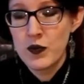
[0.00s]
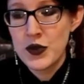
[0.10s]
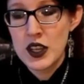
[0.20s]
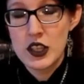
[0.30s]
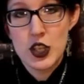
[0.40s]

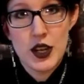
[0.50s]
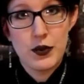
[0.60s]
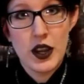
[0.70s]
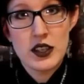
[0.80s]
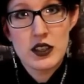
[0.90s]
J
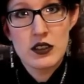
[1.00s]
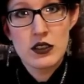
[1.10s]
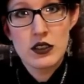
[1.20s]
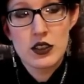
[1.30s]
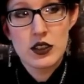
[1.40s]

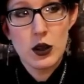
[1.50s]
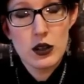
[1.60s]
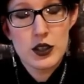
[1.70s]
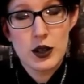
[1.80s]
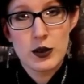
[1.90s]
fashions
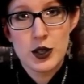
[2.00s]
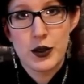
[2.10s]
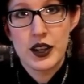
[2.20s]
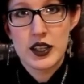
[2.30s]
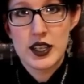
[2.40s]
also. So
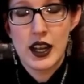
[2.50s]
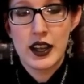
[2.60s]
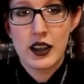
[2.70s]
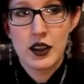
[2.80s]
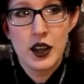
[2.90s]
there's
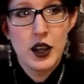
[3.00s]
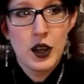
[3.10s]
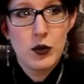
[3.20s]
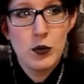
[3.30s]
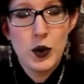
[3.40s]
like
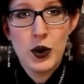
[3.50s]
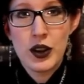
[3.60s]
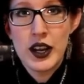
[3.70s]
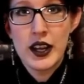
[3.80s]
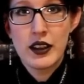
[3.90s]

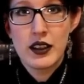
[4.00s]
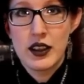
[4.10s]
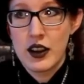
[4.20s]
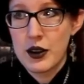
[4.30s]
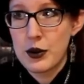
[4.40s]
Mori,
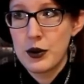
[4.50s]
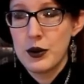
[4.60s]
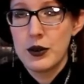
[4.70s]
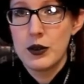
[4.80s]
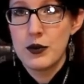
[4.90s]

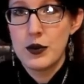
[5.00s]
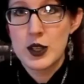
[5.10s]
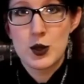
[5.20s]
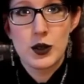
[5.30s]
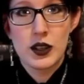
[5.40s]
Kyaru,
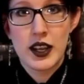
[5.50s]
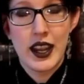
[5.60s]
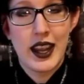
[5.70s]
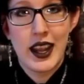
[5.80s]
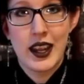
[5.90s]
Visual
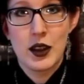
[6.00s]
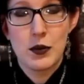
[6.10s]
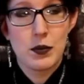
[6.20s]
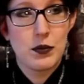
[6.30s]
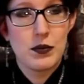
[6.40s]
K,
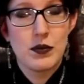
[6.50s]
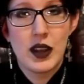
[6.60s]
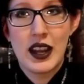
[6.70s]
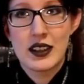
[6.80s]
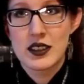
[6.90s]

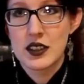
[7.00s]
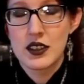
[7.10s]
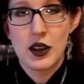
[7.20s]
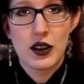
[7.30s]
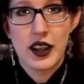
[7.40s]
and
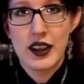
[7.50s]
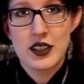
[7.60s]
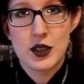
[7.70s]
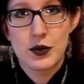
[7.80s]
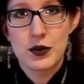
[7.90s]
all
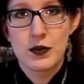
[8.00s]
kinds of